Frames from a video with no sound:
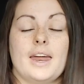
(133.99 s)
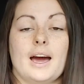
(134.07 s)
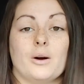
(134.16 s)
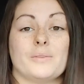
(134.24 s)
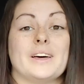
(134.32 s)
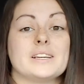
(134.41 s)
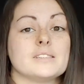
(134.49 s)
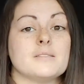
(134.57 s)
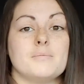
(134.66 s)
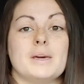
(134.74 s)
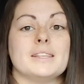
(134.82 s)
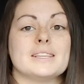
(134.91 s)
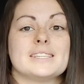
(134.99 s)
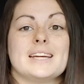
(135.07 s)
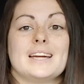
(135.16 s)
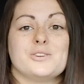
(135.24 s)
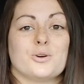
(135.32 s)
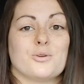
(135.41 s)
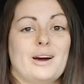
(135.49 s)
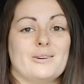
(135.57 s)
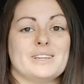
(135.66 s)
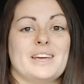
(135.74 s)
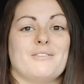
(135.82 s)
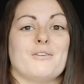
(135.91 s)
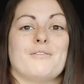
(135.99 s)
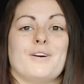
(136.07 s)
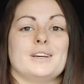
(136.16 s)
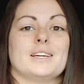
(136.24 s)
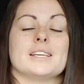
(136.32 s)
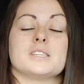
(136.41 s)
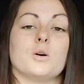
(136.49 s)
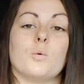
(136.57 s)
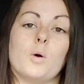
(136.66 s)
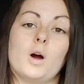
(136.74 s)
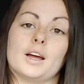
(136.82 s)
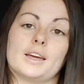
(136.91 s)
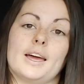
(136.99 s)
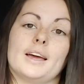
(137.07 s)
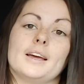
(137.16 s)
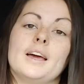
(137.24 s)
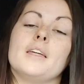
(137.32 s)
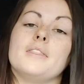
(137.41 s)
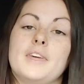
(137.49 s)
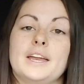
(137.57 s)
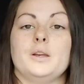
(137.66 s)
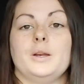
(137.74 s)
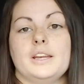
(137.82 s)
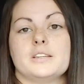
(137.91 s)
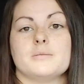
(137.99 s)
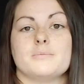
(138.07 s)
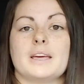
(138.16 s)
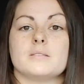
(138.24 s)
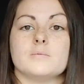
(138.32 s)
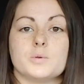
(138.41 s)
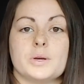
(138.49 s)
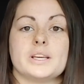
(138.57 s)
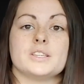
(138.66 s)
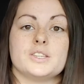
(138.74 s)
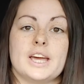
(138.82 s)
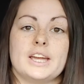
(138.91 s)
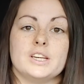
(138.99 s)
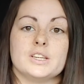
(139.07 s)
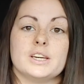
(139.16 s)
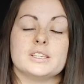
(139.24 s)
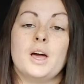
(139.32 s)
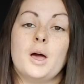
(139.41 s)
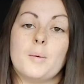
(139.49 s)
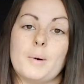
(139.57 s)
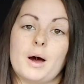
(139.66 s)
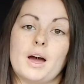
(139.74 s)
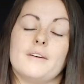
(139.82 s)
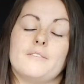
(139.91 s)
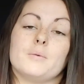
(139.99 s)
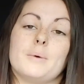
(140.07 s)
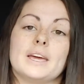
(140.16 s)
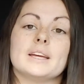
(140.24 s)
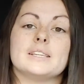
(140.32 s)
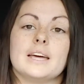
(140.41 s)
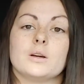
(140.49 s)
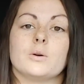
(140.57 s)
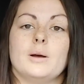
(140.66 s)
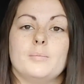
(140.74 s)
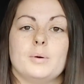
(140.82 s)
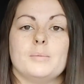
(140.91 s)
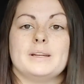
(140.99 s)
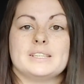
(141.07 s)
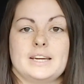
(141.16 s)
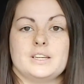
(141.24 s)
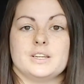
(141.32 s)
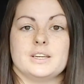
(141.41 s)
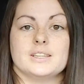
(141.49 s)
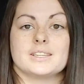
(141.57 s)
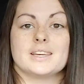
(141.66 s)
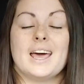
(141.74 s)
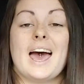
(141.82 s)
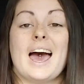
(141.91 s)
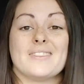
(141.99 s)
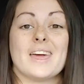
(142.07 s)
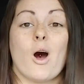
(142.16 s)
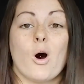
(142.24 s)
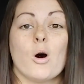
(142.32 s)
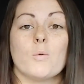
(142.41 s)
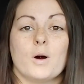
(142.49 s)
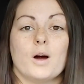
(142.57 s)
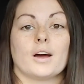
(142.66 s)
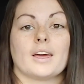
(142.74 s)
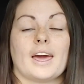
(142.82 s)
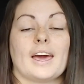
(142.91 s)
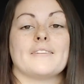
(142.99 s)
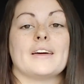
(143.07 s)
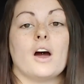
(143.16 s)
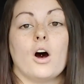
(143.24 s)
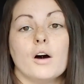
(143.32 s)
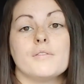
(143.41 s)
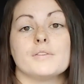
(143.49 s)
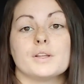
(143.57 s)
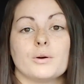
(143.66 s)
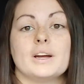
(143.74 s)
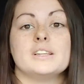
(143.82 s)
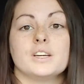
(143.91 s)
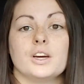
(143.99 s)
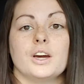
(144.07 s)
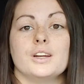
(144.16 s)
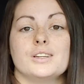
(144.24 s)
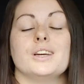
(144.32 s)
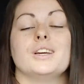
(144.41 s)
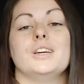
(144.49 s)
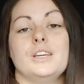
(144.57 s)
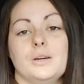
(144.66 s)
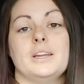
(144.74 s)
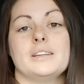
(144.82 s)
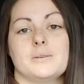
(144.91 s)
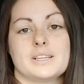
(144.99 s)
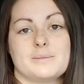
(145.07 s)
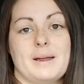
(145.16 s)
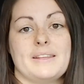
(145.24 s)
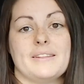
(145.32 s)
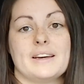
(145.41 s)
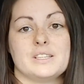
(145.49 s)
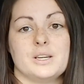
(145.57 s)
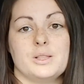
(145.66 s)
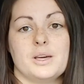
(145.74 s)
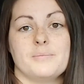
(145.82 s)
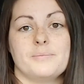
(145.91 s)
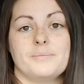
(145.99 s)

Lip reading: Now, that doesn't mean that stand your ground if you're finding it's not working, then you need to make some tweaks and changes. But if you're making technical implementations and they are working and they are for the greater good, you need to explain that to them.